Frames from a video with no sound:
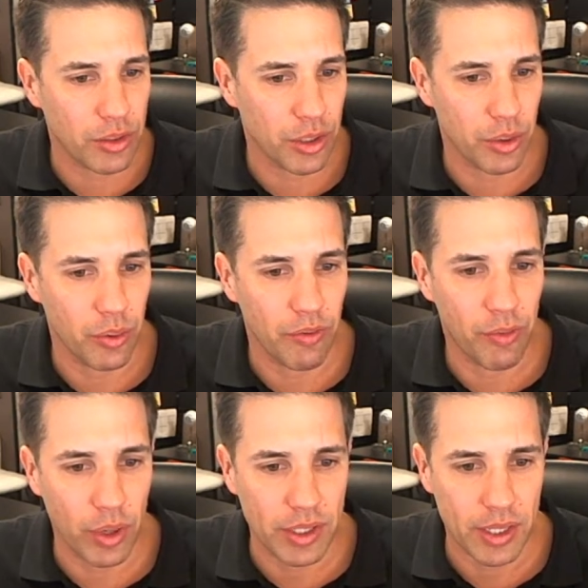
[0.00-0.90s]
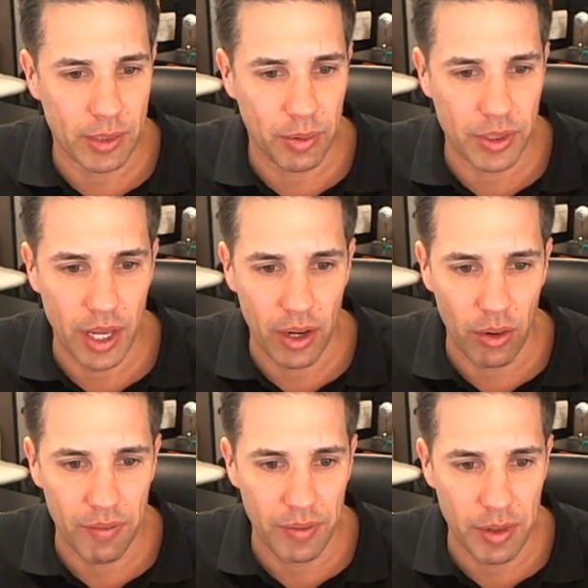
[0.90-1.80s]
to 46%
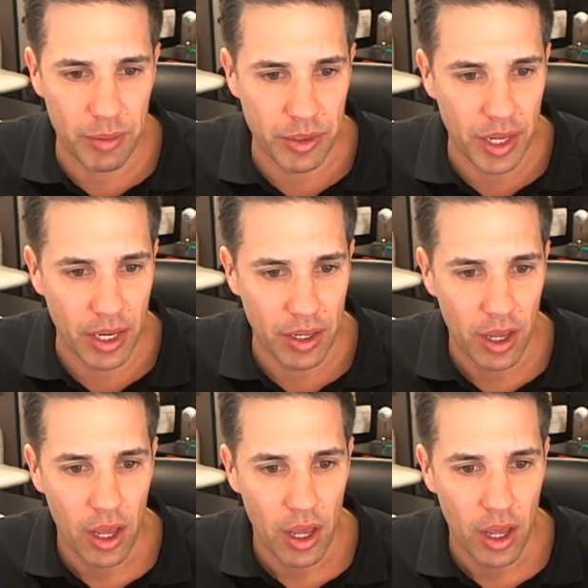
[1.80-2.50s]
or 50%.